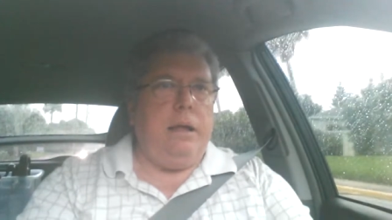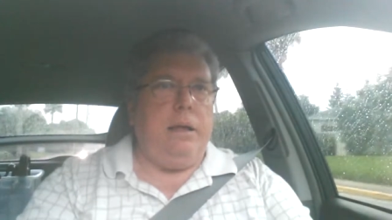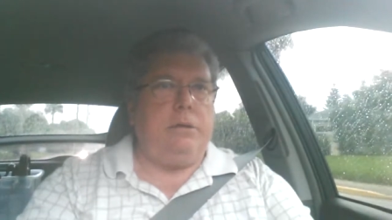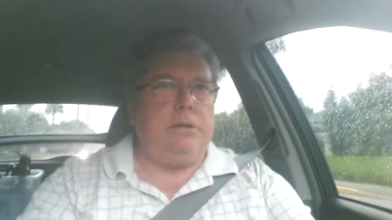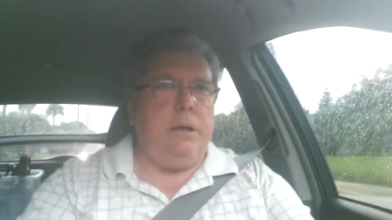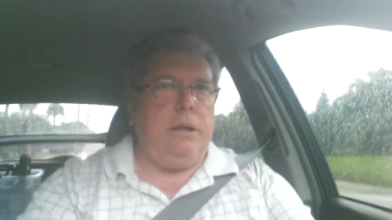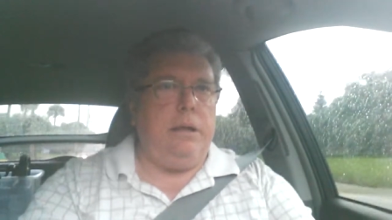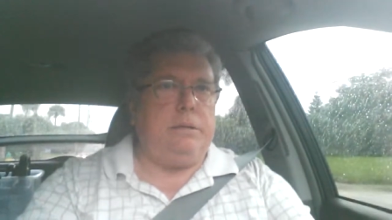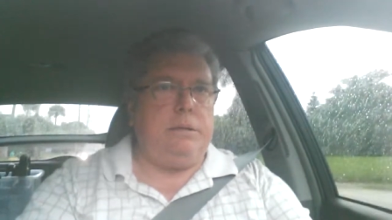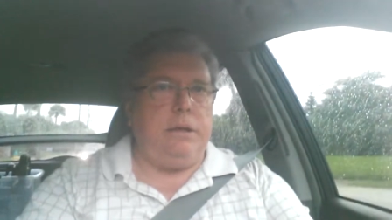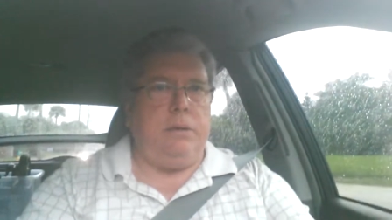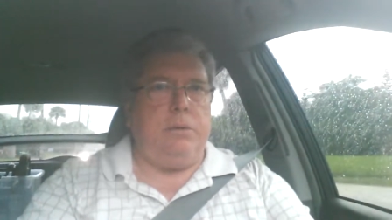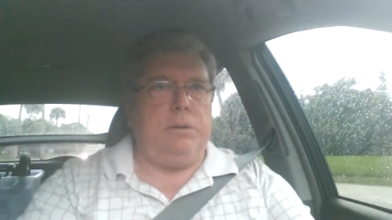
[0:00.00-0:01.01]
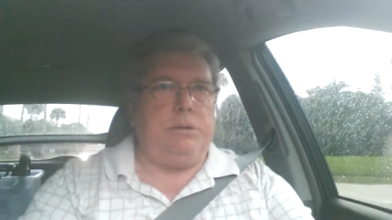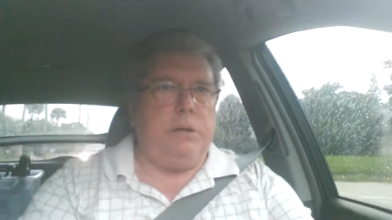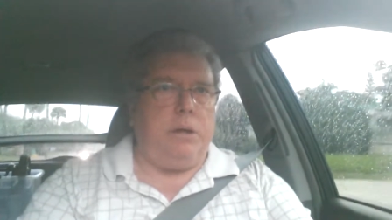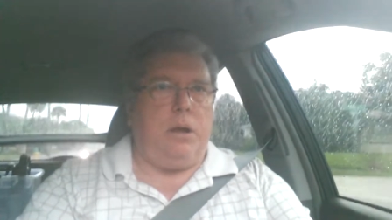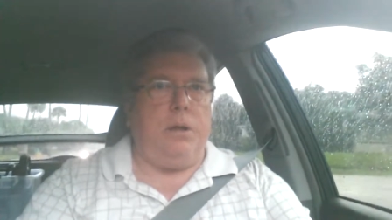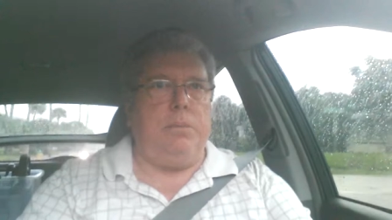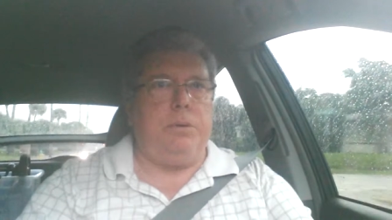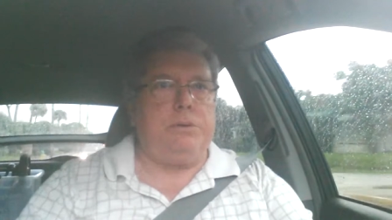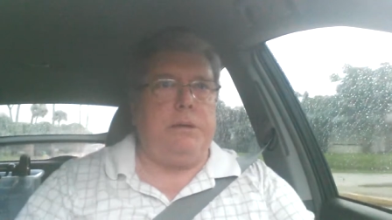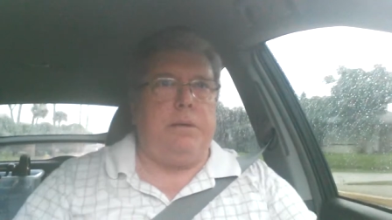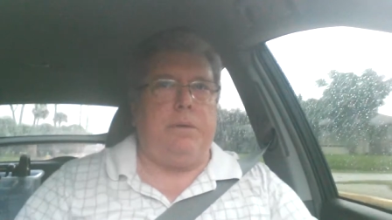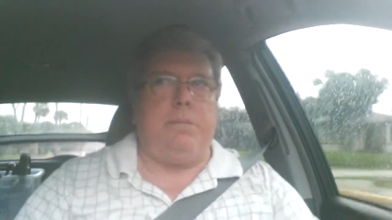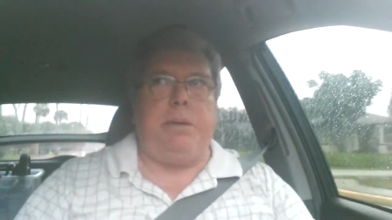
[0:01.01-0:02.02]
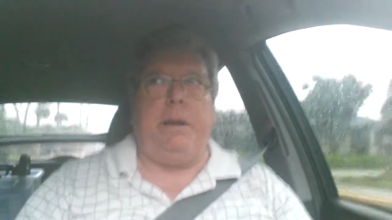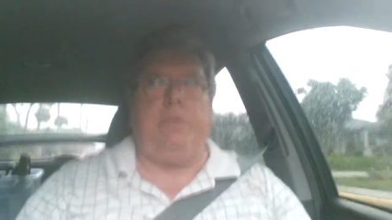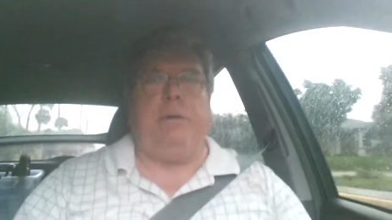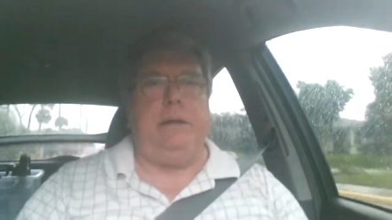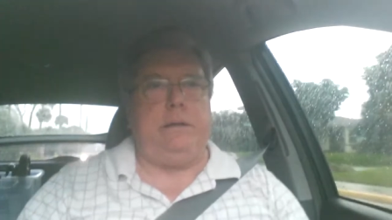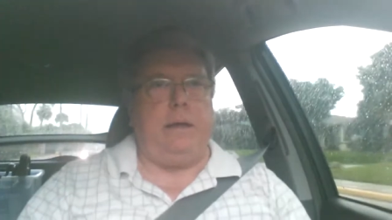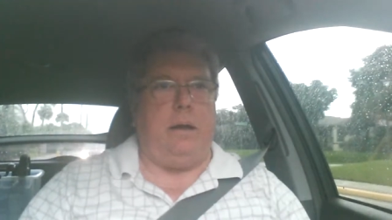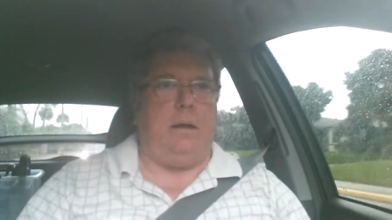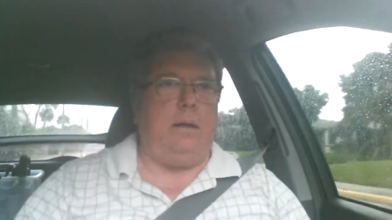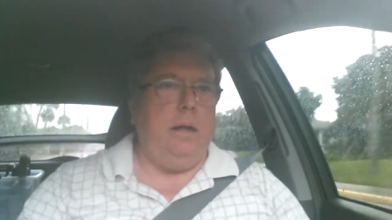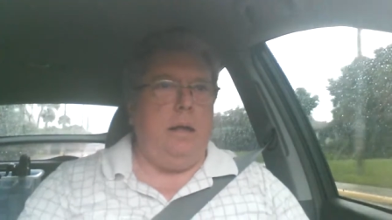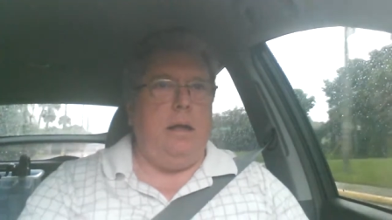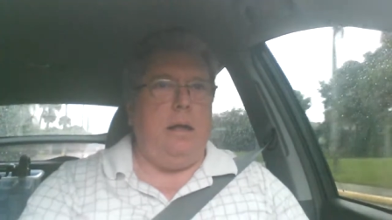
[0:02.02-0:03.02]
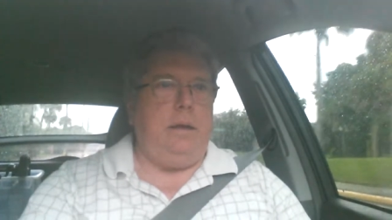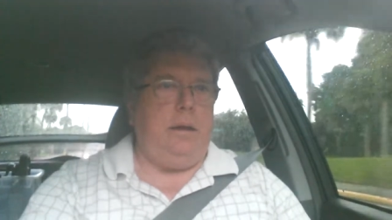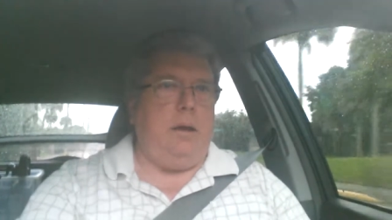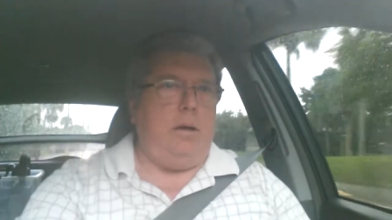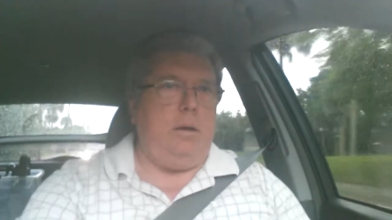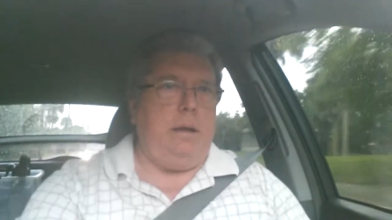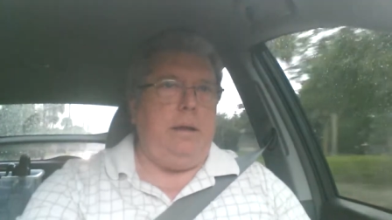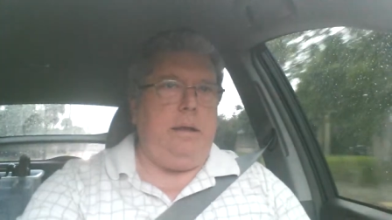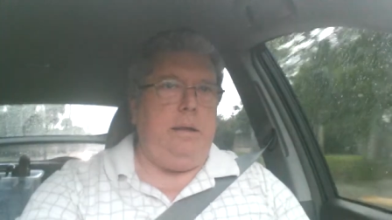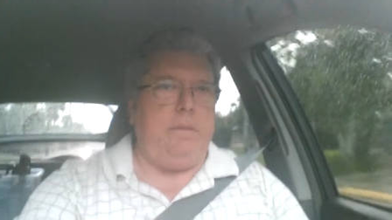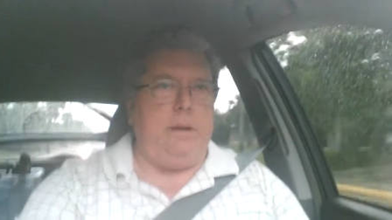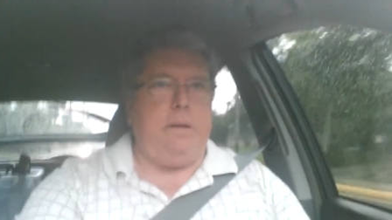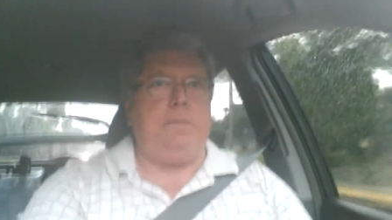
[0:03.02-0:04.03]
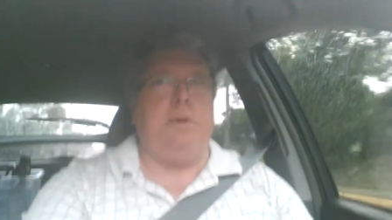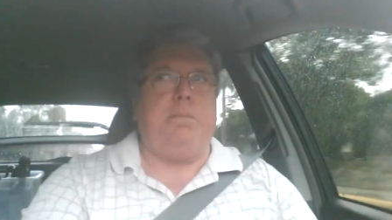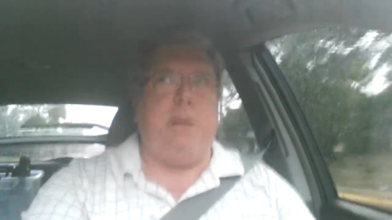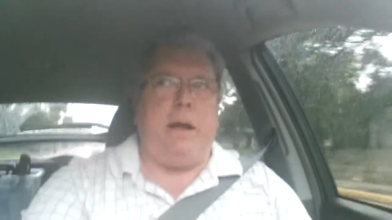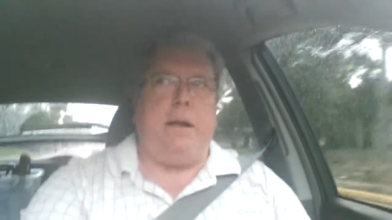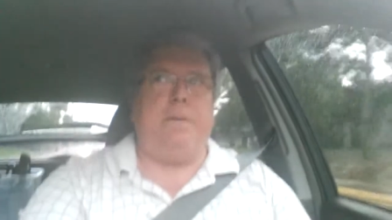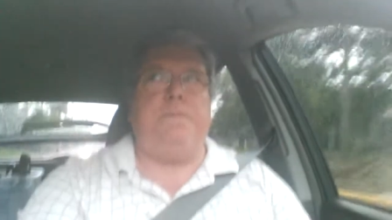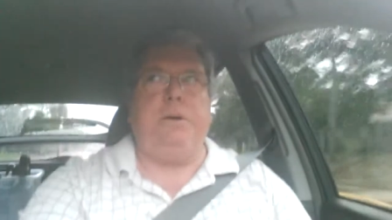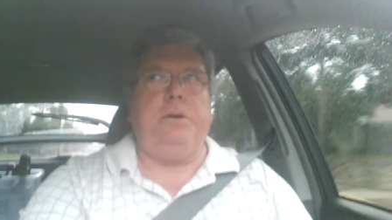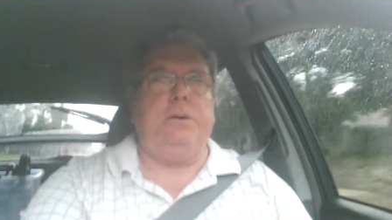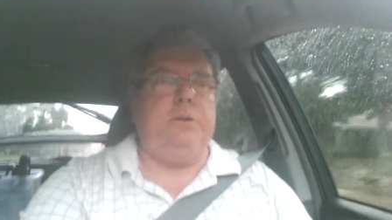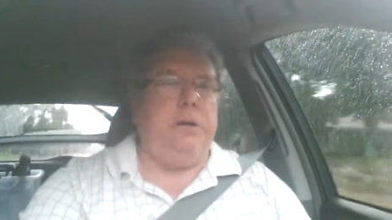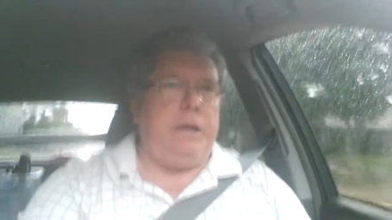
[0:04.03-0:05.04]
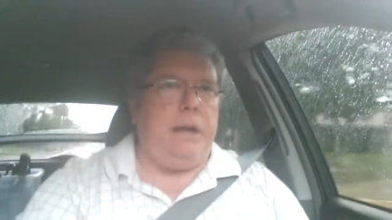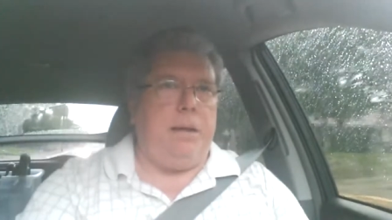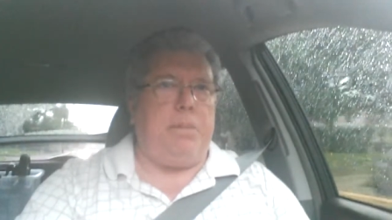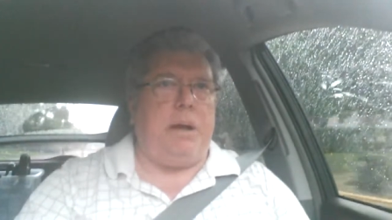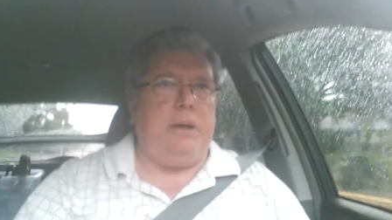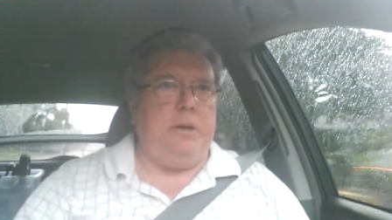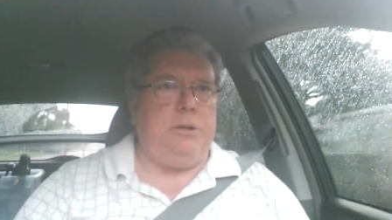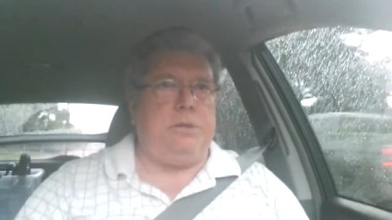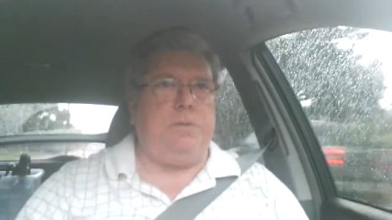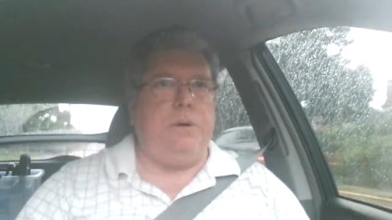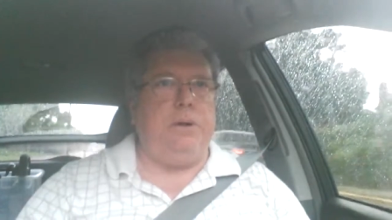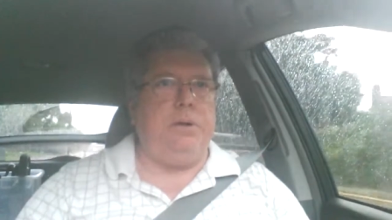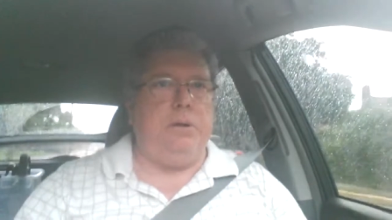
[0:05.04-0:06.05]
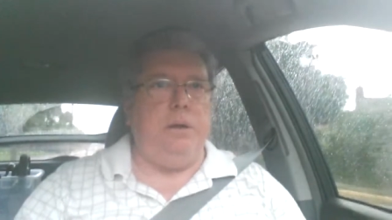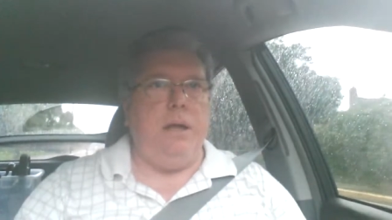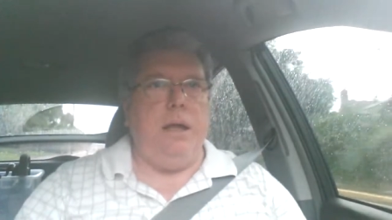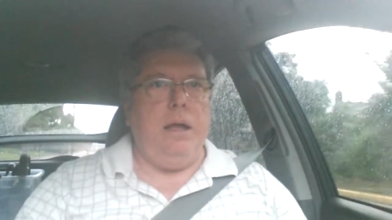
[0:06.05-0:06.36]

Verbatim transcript: His thing was to almost never pay retail. You know, even if you're buying food, you can't buy used food.